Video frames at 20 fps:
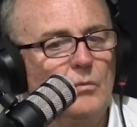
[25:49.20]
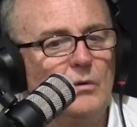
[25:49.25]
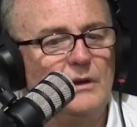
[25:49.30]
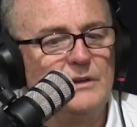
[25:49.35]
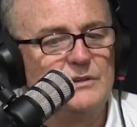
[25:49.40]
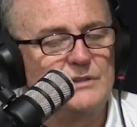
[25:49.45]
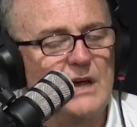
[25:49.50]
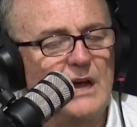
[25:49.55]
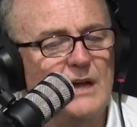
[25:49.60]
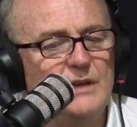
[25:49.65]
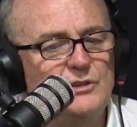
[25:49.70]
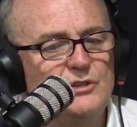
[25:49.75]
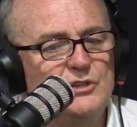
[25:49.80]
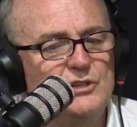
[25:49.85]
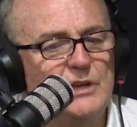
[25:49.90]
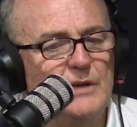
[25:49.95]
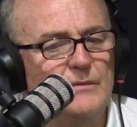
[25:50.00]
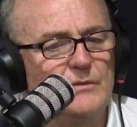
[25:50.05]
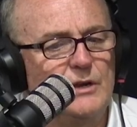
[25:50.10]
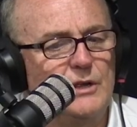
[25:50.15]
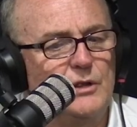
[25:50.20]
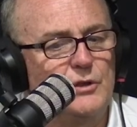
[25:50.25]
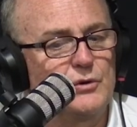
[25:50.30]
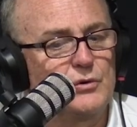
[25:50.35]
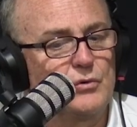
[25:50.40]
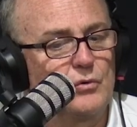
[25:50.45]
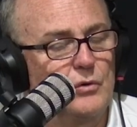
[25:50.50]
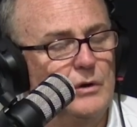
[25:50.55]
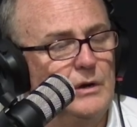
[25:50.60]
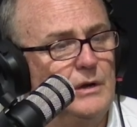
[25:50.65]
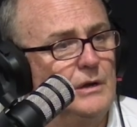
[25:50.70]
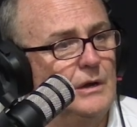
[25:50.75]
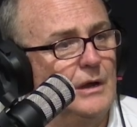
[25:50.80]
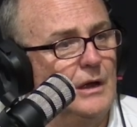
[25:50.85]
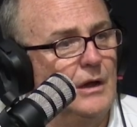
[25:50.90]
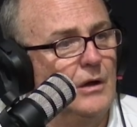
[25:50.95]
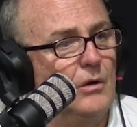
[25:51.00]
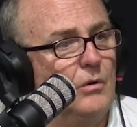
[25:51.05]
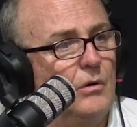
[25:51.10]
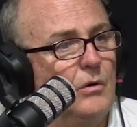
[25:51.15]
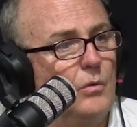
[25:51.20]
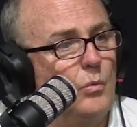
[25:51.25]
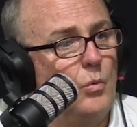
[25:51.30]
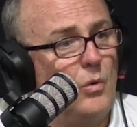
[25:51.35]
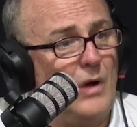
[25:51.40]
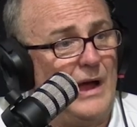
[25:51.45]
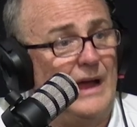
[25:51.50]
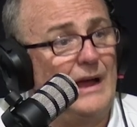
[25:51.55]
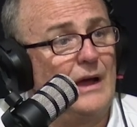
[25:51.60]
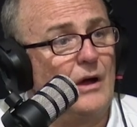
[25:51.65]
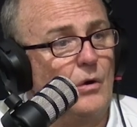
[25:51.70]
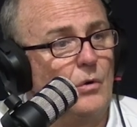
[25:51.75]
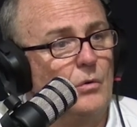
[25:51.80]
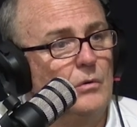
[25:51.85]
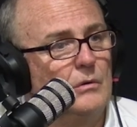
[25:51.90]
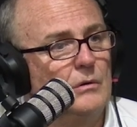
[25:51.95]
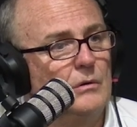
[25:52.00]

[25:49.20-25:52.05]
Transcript: Well, he's age 73 now. Wow.